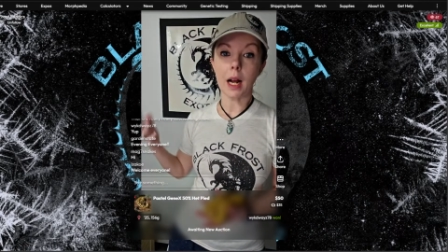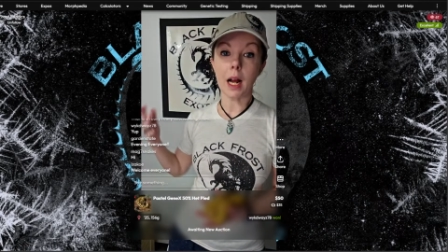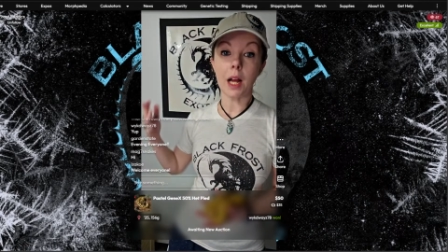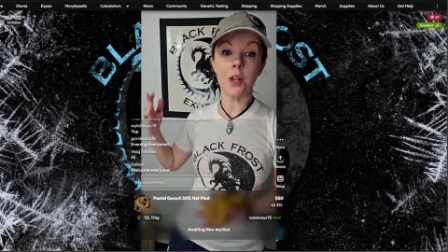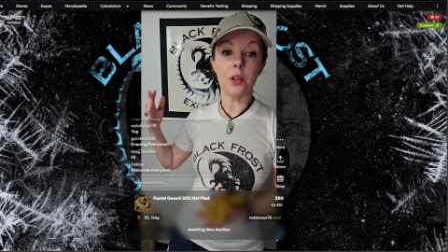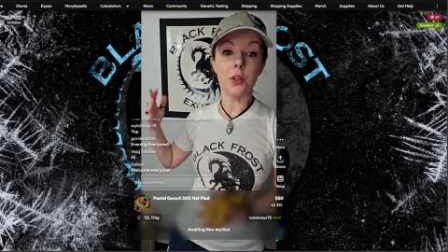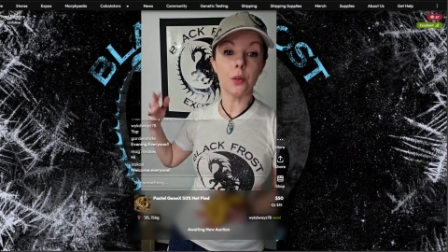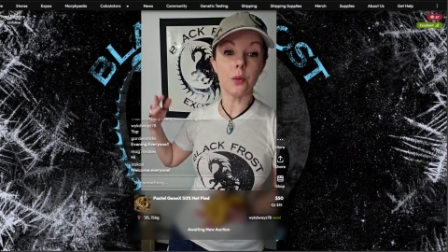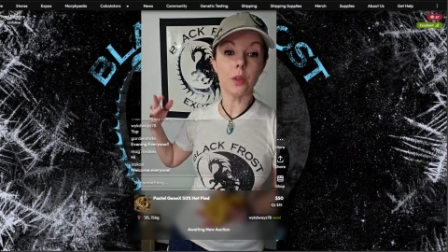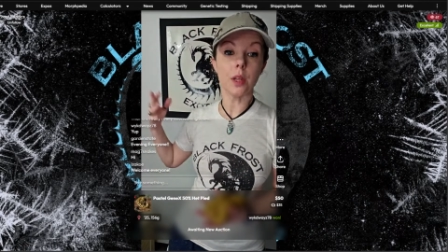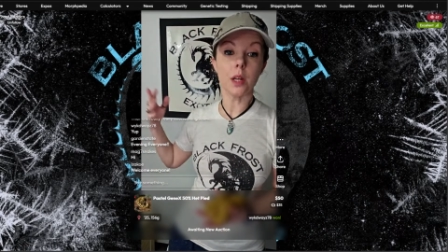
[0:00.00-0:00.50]
I
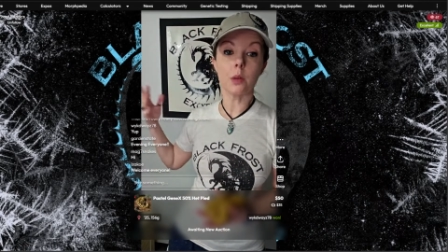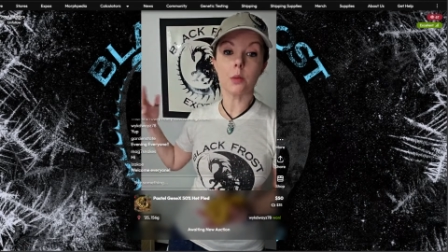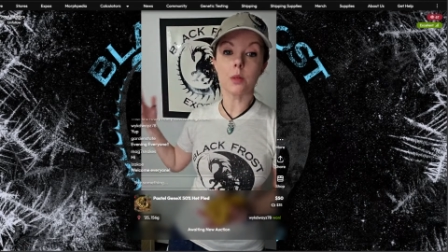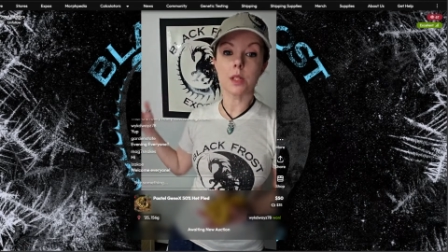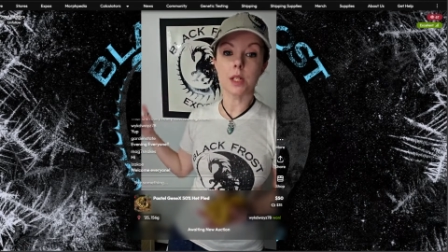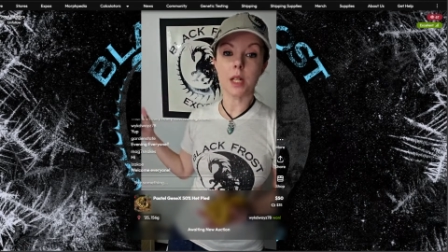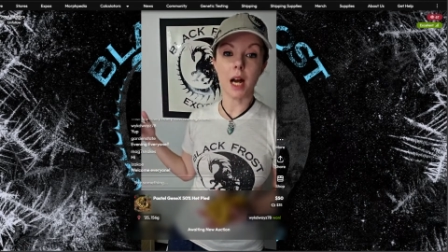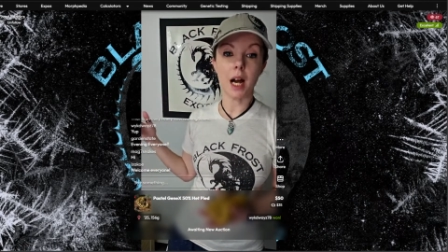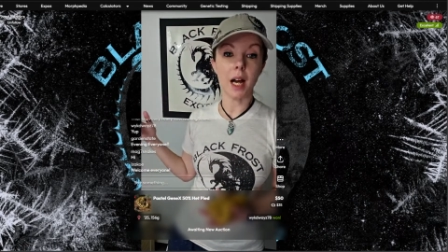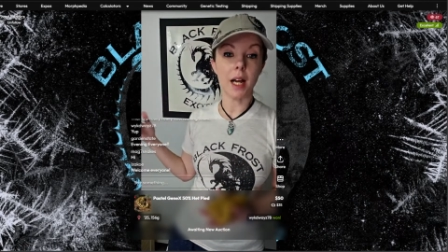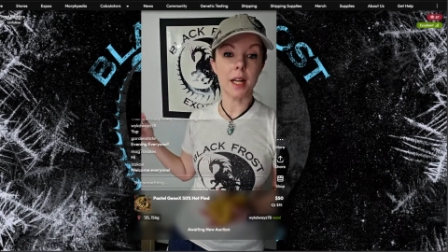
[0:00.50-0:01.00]
knew that it was
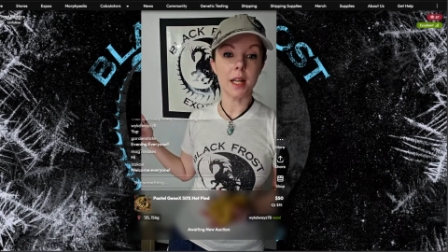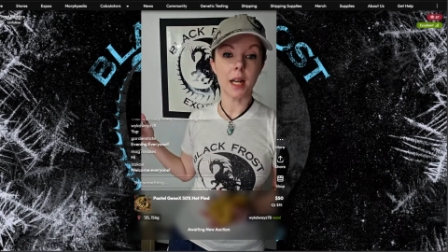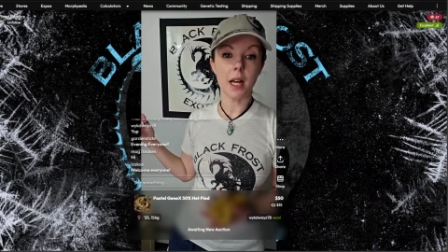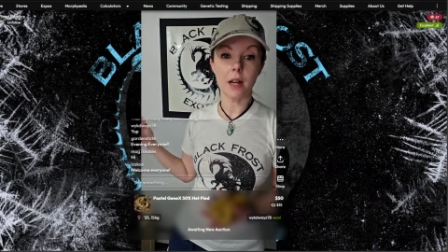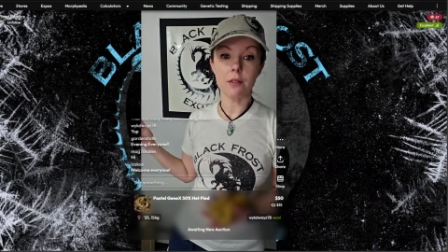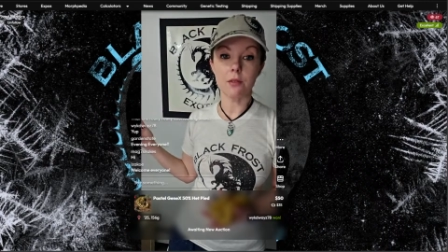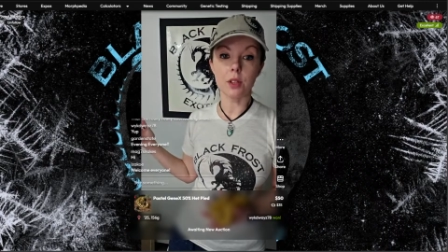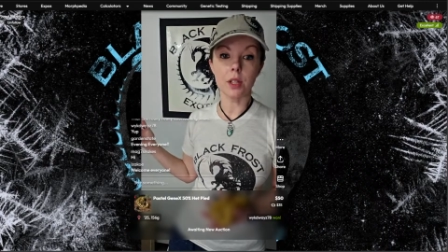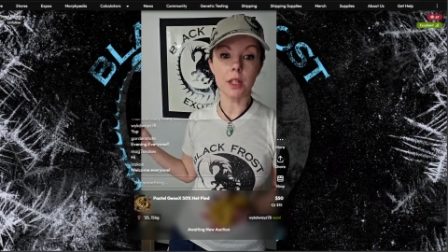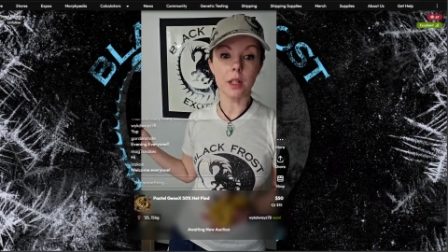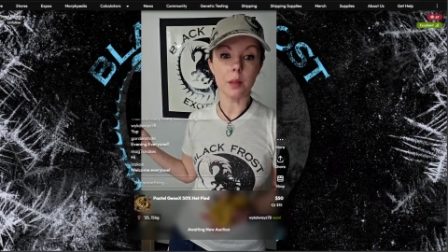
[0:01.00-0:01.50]
tied
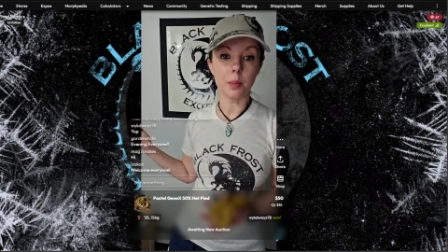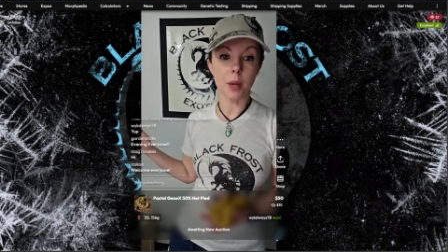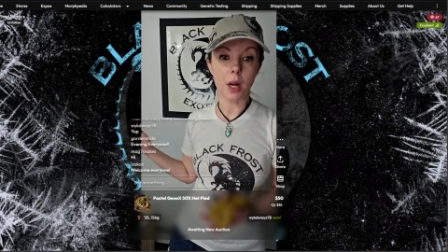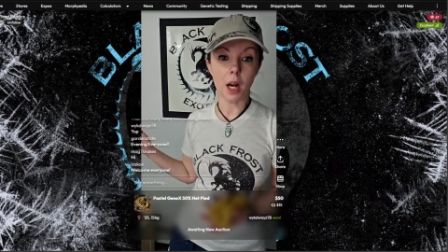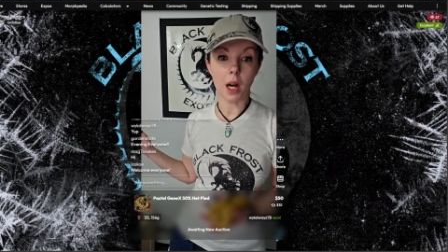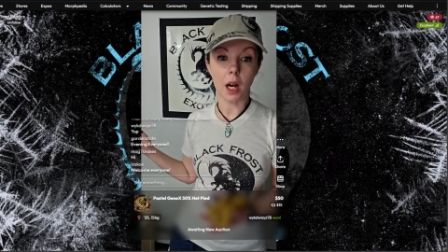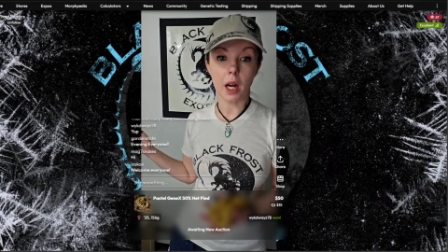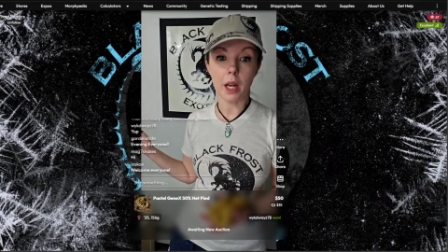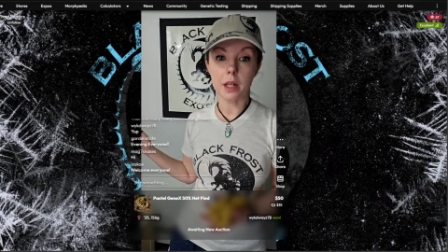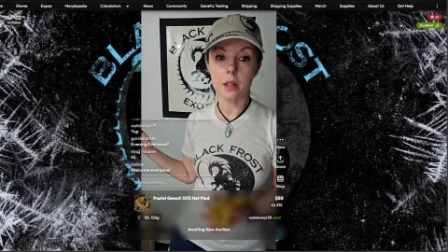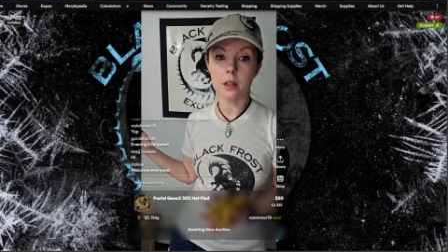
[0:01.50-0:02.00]
heavily to
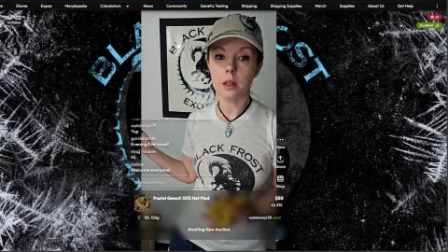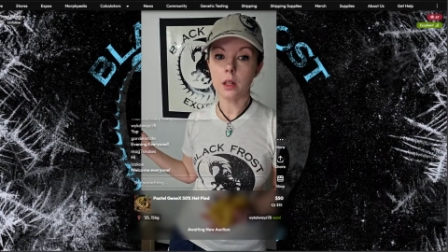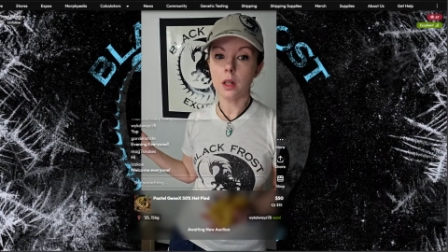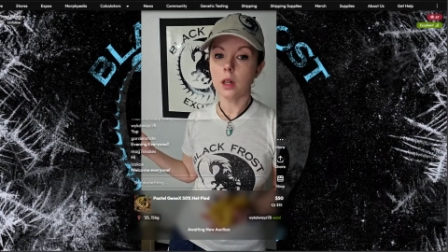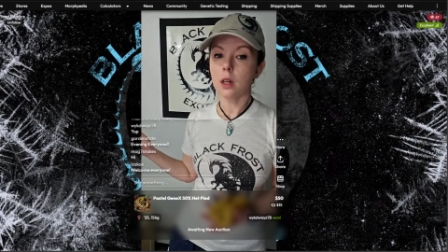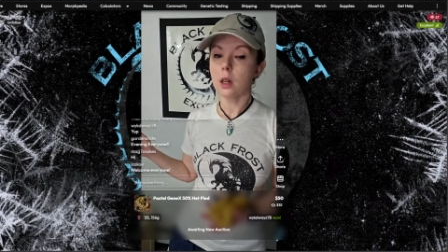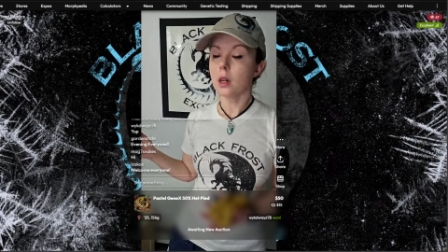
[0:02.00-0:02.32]
pied,